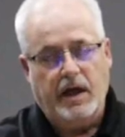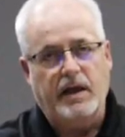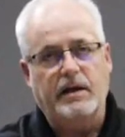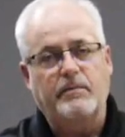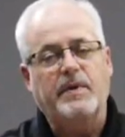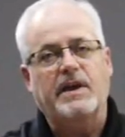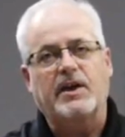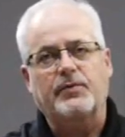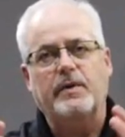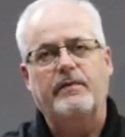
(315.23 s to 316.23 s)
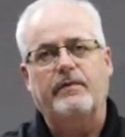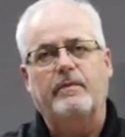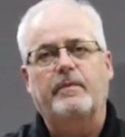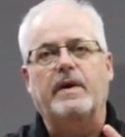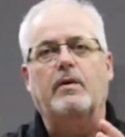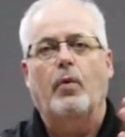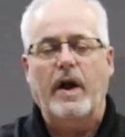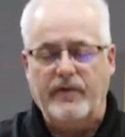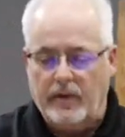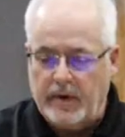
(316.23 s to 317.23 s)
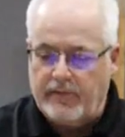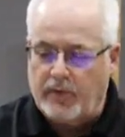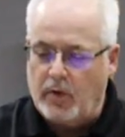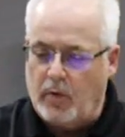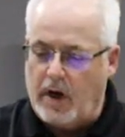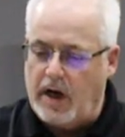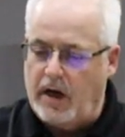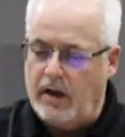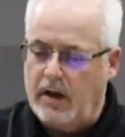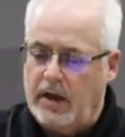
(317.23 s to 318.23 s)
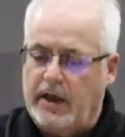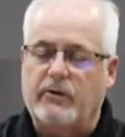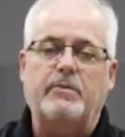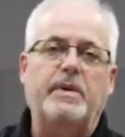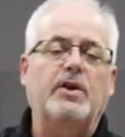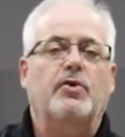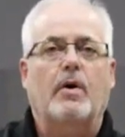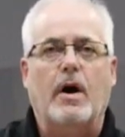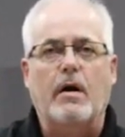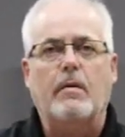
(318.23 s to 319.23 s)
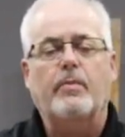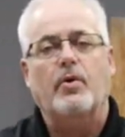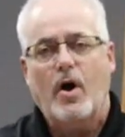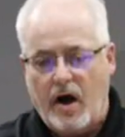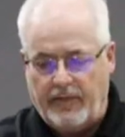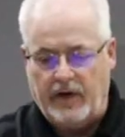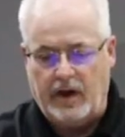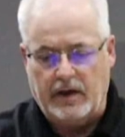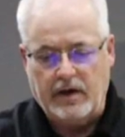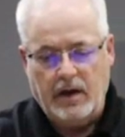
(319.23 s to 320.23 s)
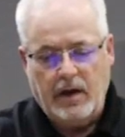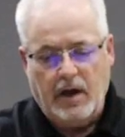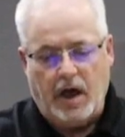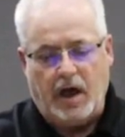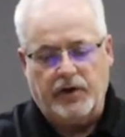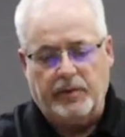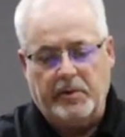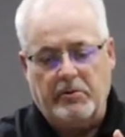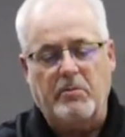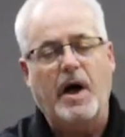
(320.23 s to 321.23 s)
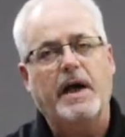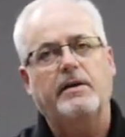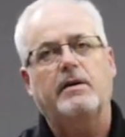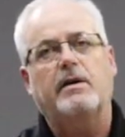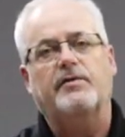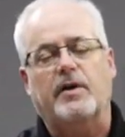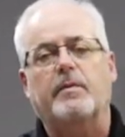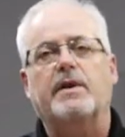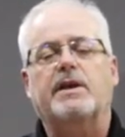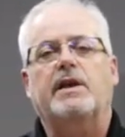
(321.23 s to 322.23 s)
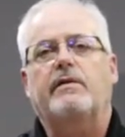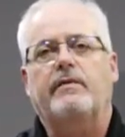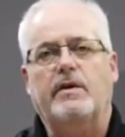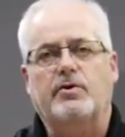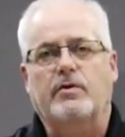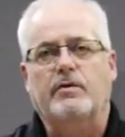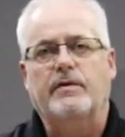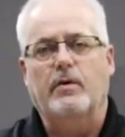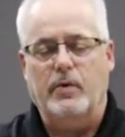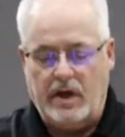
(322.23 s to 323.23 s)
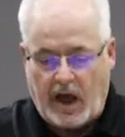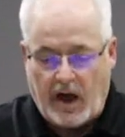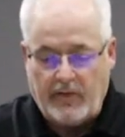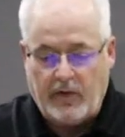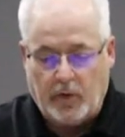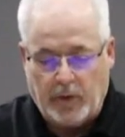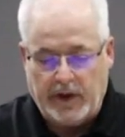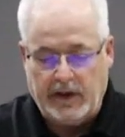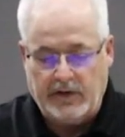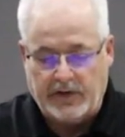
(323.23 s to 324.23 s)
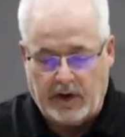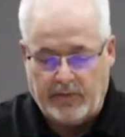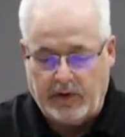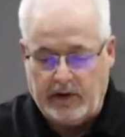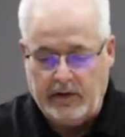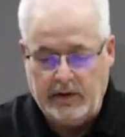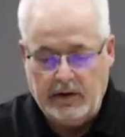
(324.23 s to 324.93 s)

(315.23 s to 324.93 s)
And because we've been away from it for a while, it would be to our profit to be reminded of some of the key features that we have already discovered.